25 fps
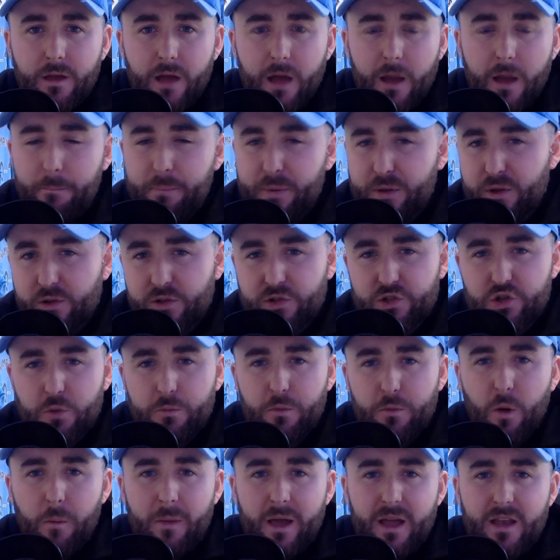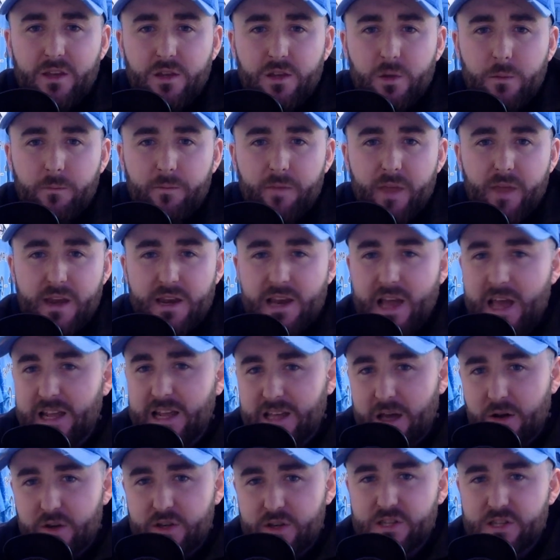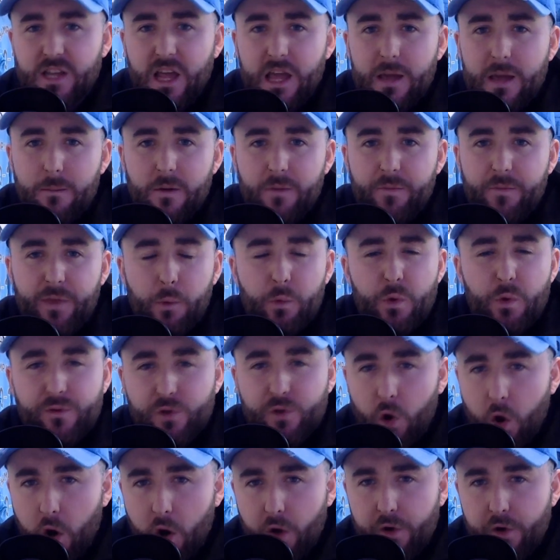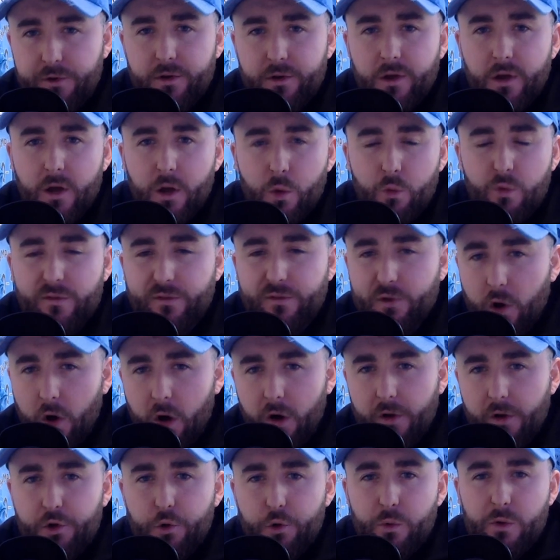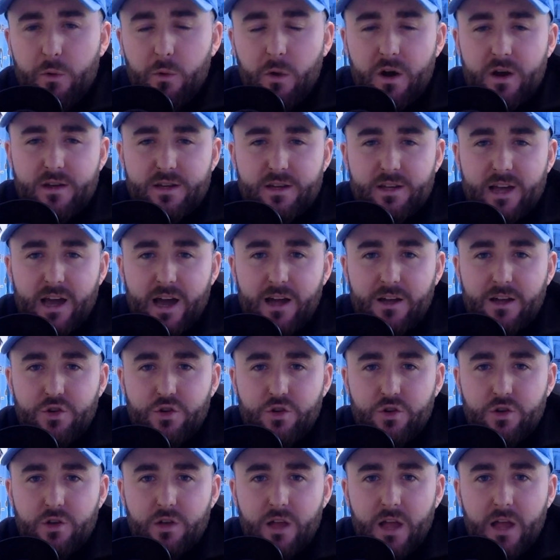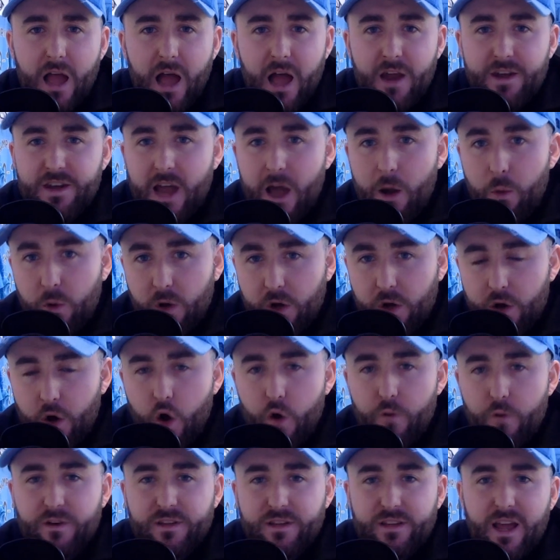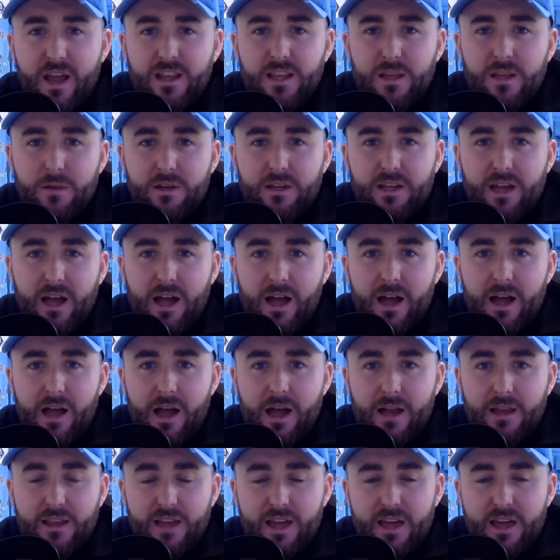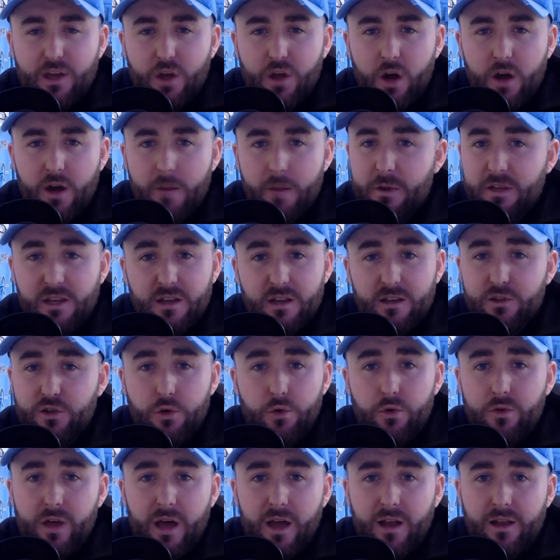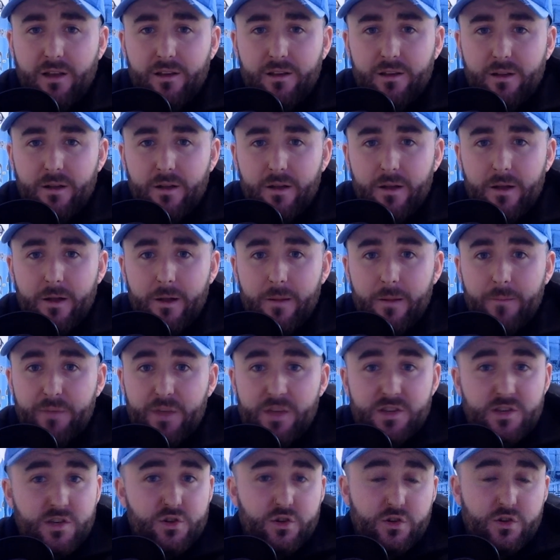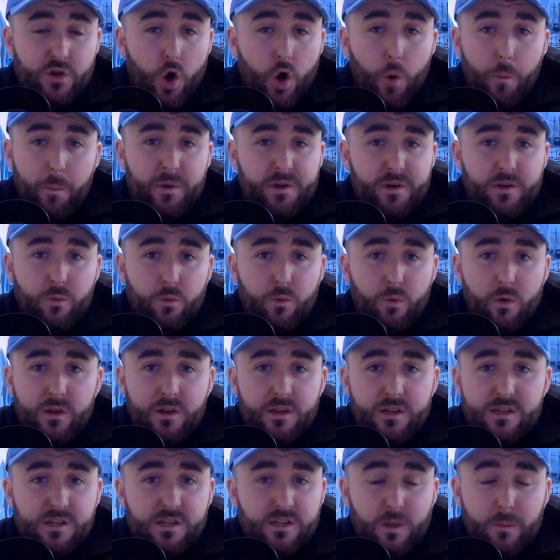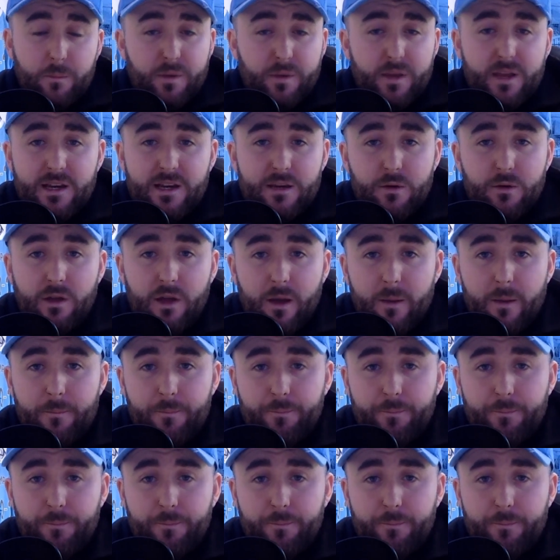and build some momentum and lay down a statement that we've caught who we wanted to catch, and now we're going to overtake them and kick on, and we didn't do that. This has just opened it. Well, this has completely